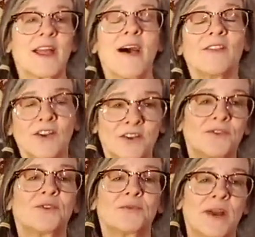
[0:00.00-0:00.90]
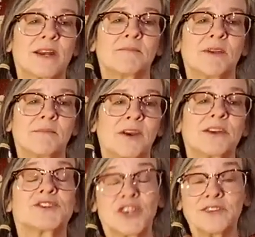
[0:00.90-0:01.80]
how long have you and Randy been
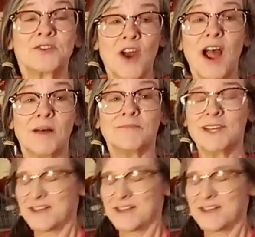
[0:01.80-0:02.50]
married? Jen Crum.